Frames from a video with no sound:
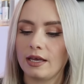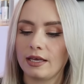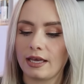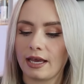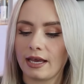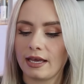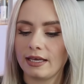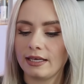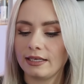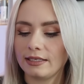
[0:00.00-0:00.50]

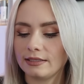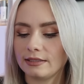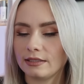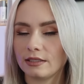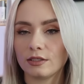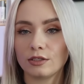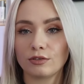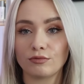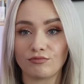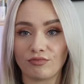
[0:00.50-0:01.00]
Yeah, it
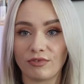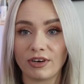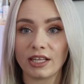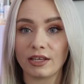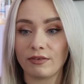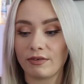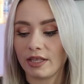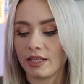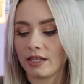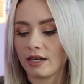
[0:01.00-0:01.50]
is
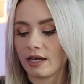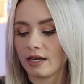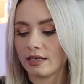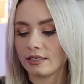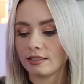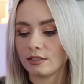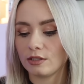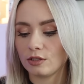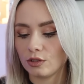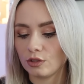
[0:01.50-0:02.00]
really, really
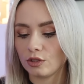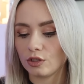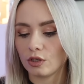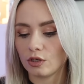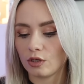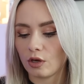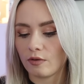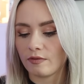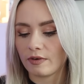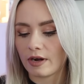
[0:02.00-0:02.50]
nice. It's such a
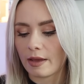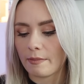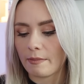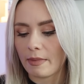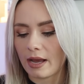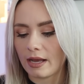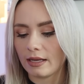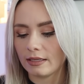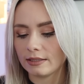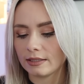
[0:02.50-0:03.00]
good overnight
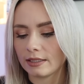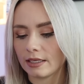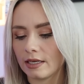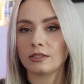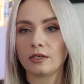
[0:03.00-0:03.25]
mask.